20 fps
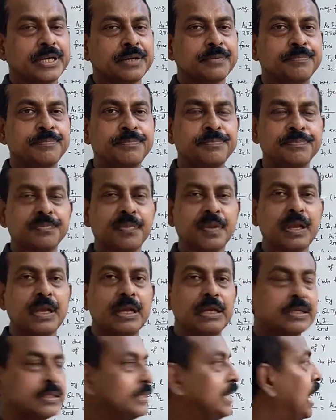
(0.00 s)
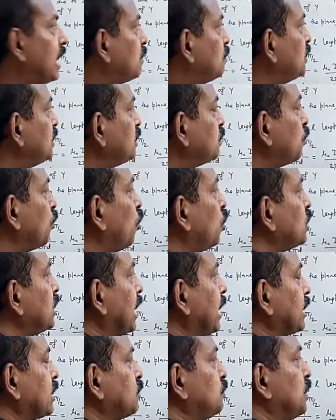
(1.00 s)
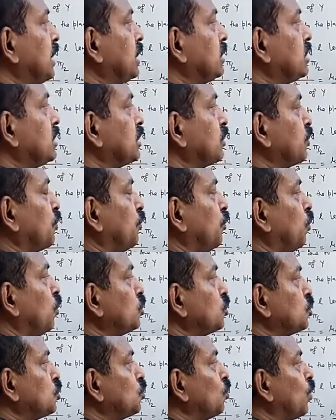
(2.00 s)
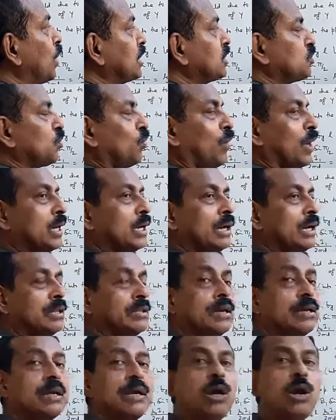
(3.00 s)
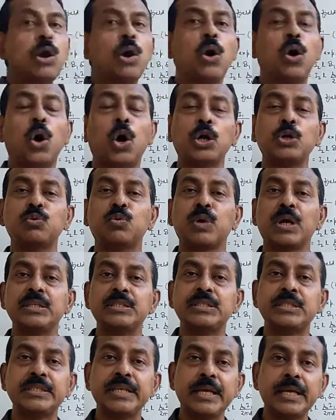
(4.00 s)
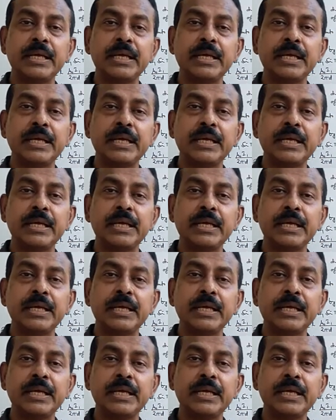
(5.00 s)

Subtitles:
That means both are experiencing force towards one another, or you can say that the